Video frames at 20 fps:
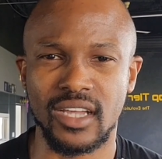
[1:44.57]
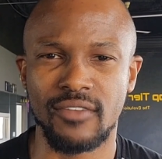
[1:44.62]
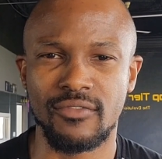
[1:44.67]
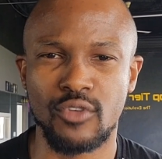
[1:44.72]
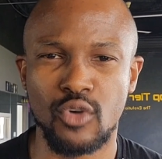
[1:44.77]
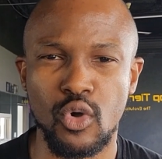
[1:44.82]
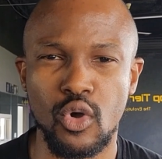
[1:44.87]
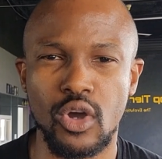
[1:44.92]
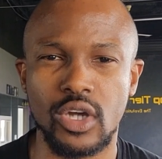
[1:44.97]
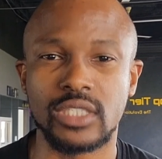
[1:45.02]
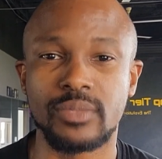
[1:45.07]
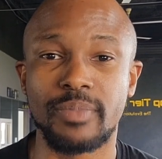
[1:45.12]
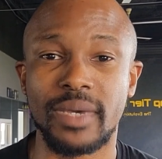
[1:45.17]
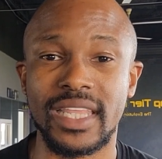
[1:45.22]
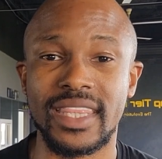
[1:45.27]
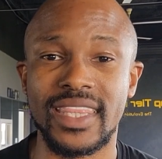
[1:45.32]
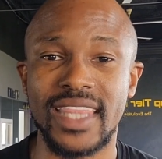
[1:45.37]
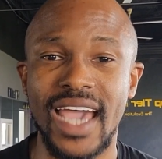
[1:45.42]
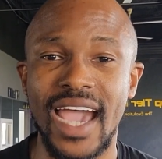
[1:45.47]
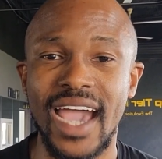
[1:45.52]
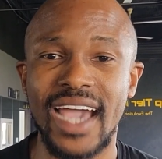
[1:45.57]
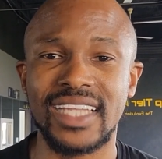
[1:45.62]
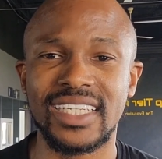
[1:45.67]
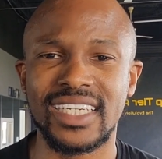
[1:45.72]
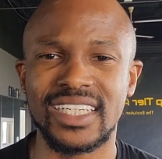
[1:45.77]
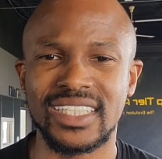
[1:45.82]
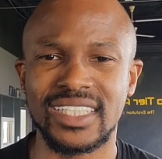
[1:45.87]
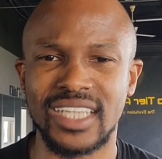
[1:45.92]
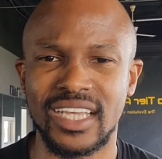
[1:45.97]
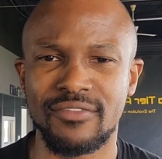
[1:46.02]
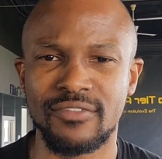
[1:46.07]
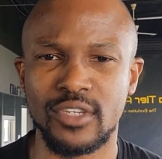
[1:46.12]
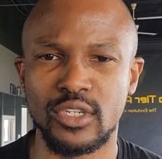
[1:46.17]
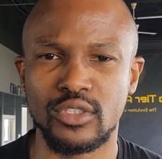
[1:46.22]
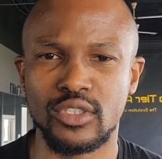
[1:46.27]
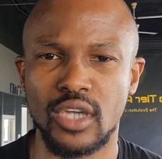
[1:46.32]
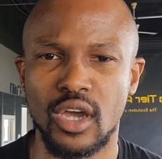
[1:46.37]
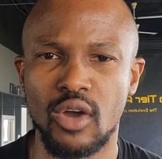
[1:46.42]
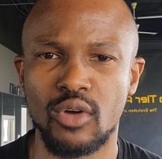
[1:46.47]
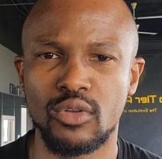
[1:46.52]
of course, but that is if
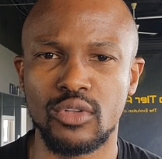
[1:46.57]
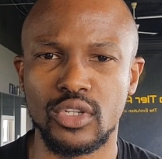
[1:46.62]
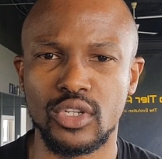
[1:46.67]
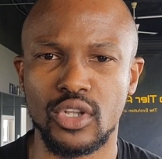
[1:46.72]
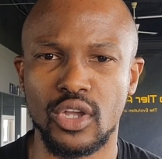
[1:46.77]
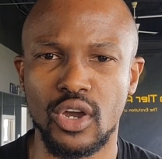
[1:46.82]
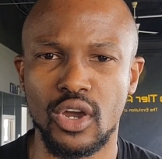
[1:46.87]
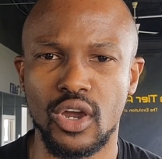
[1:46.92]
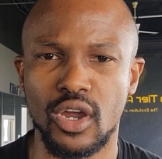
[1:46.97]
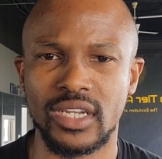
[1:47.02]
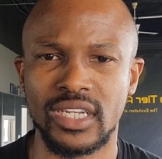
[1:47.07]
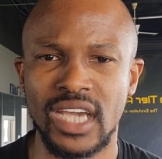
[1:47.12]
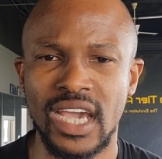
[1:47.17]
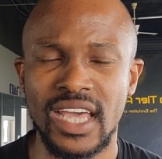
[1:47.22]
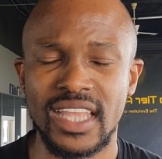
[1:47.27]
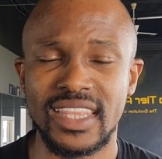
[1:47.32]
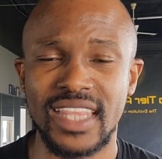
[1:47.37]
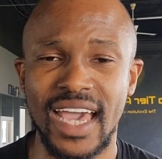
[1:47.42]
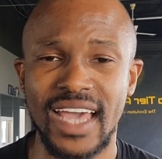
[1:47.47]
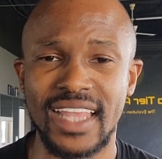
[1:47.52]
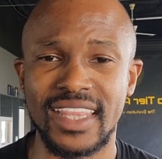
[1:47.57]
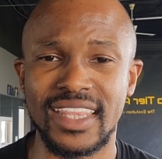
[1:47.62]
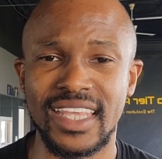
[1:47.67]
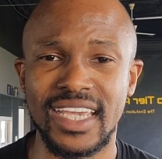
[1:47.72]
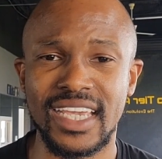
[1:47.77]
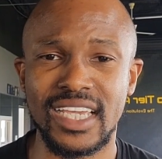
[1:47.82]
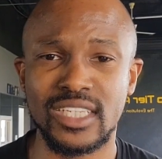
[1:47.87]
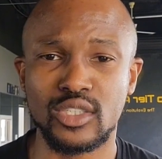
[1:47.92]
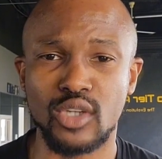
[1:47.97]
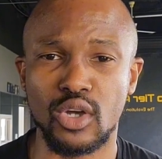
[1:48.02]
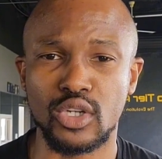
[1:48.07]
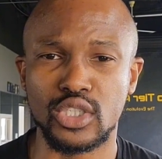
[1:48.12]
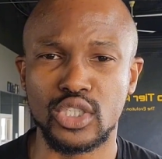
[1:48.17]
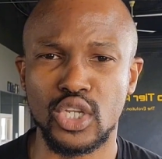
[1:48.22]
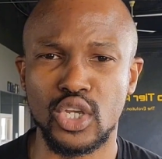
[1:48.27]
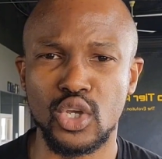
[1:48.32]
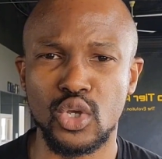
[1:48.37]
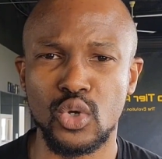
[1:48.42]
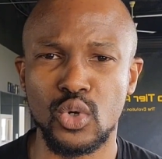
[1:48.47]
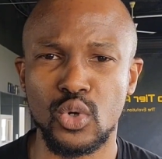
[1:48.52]
you don't learn that these are
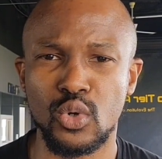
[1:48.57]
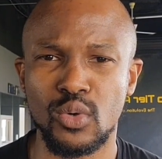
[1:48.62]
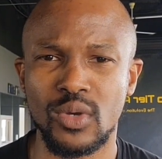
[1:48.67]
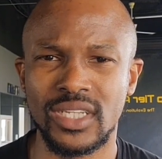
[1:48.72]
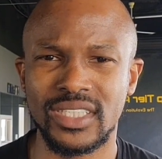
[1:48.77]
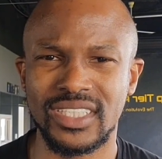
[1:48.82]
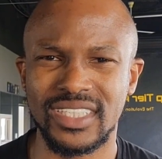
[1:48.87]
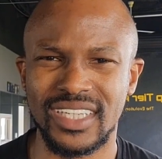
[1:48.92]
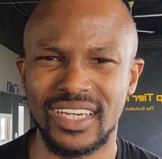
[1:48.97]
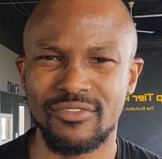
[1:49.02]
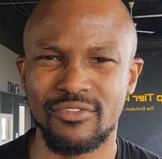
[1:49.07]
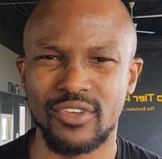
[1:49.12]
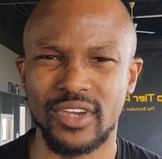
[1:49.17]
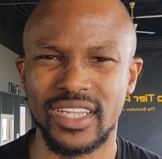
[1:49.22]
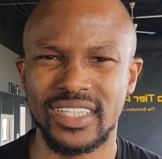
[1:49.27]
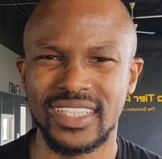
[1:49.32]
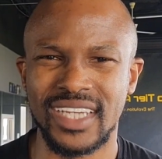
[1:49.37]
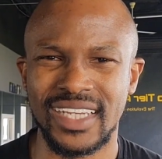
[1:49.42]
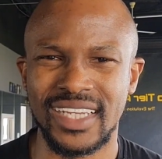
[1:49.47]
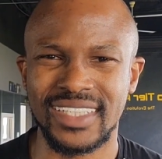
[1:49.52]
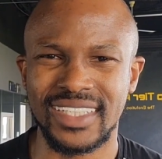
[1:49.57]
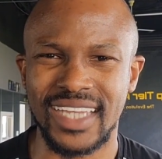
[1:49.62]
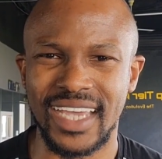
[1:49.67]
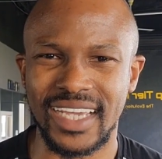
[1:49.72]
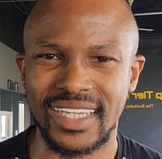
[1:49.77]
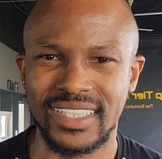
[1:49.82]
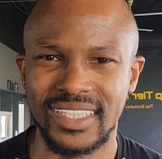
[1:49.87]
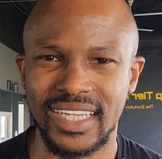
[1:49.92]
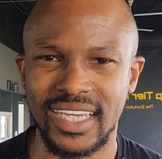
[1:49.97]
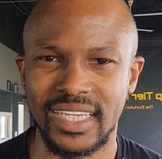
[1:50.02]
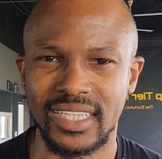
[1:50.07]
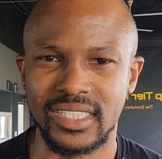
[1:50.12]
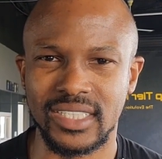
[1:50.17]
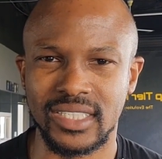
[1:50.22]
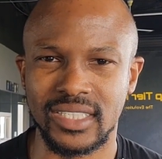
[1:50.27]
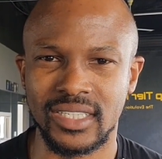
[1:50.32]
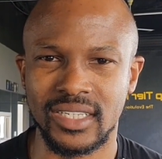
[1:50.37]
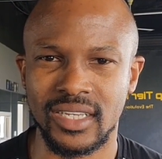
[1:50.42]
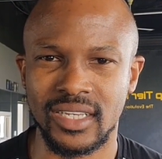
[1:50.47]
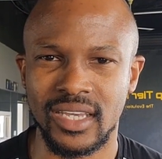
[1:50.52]
two different
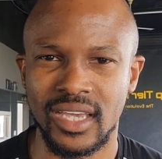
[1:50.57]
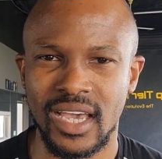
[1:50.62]
techniques.